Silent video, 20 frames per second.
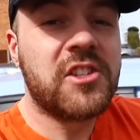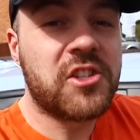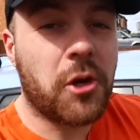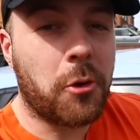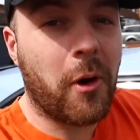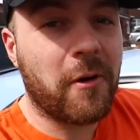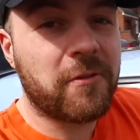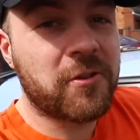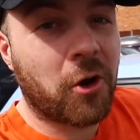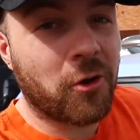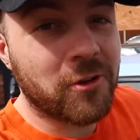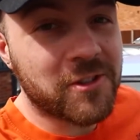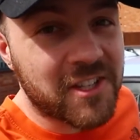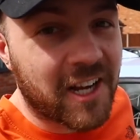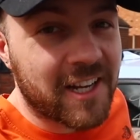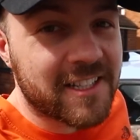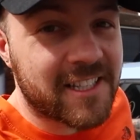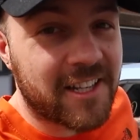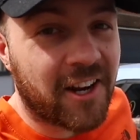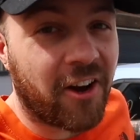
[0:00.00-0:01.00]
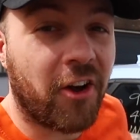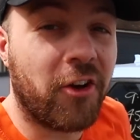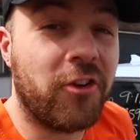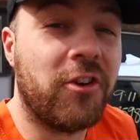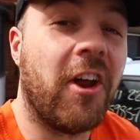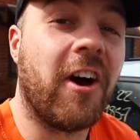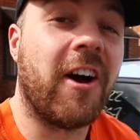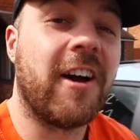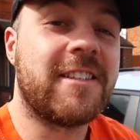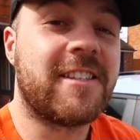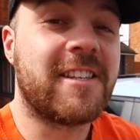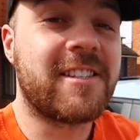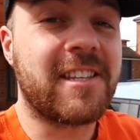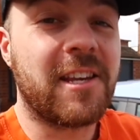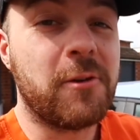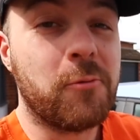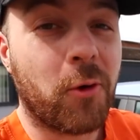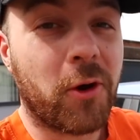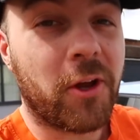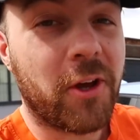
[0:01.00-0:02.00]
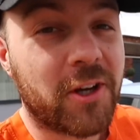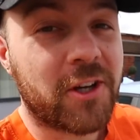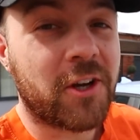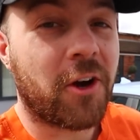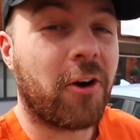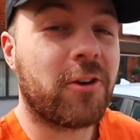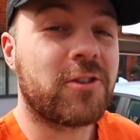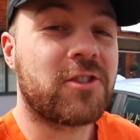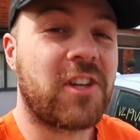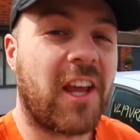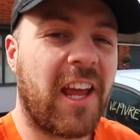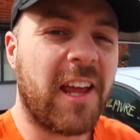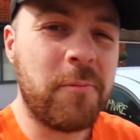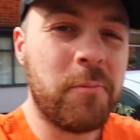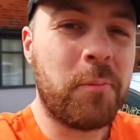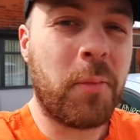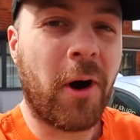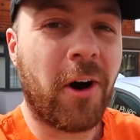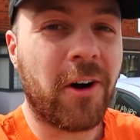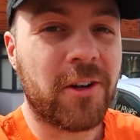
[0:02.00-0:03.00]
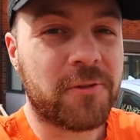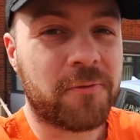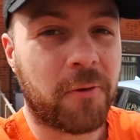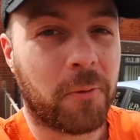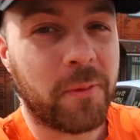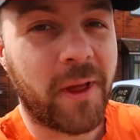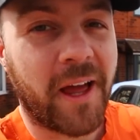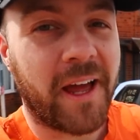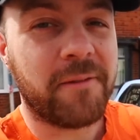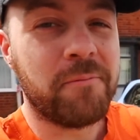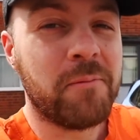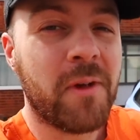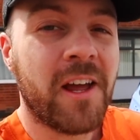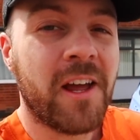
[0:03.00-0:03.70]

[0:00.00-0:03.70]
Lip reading: So I've contacted Hyundai to see what it would cost in parts from them